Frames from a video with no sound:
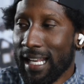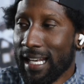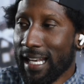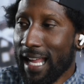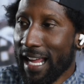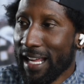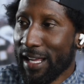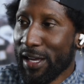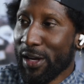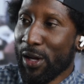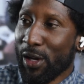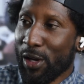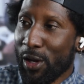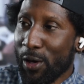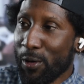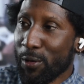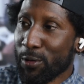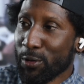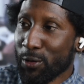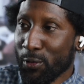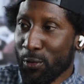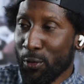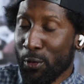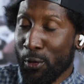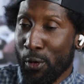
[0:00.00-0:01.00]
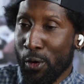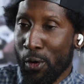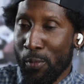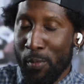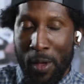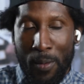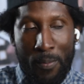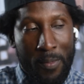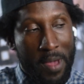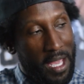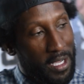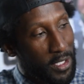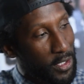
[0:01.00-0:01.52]
in like a closed room
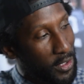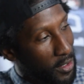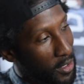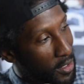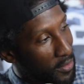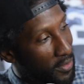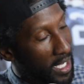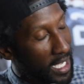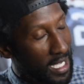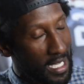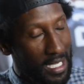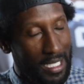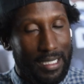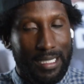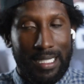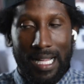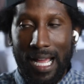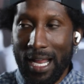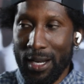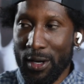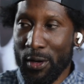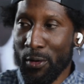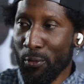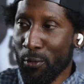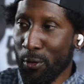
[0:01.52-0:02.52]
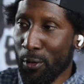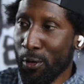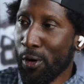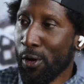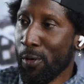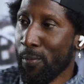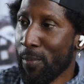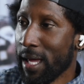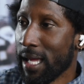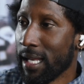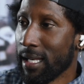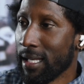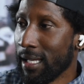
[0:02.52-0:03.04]
and make sure that he's not in the
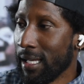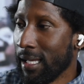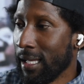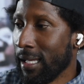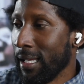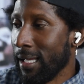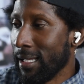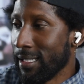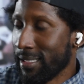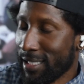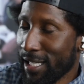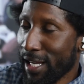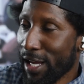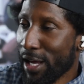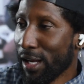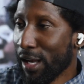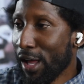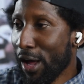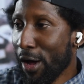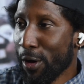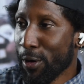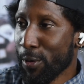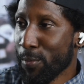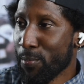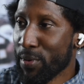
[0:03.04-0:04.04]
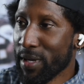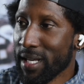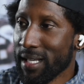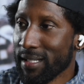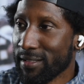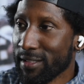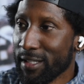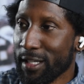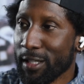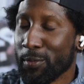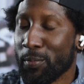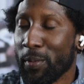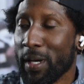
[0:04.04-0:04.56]
room and tell all the
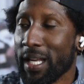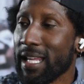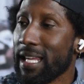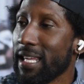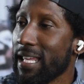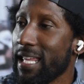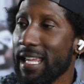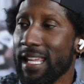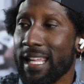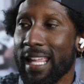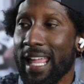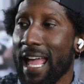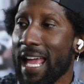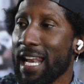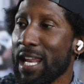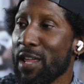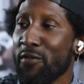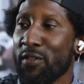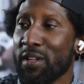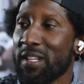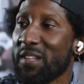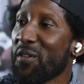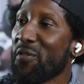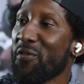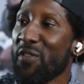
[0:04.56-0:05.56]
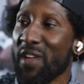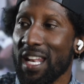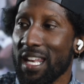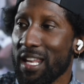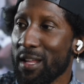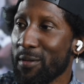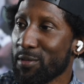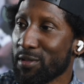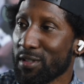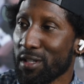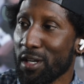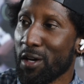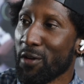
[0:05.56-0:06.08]
business, but he can't even defend
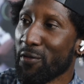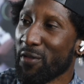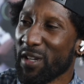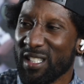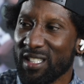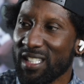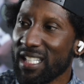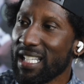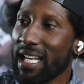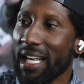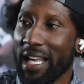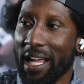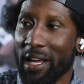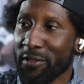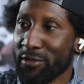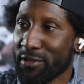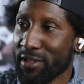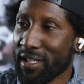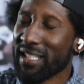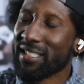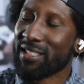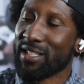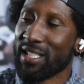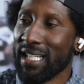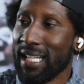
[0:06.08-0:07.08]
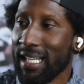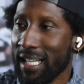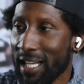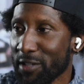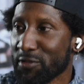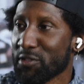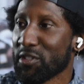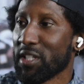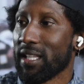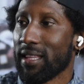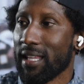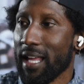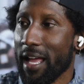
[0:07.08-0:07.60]
himself, and she loves it. She
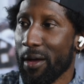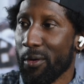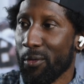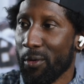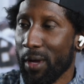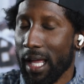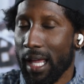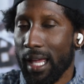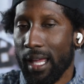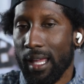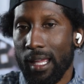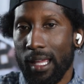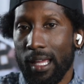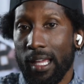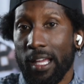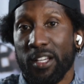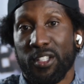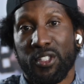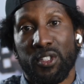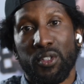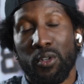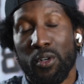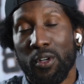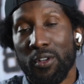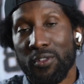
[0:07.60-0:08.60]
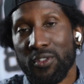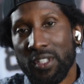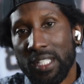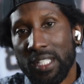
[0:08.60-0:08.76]
loves it that way. So if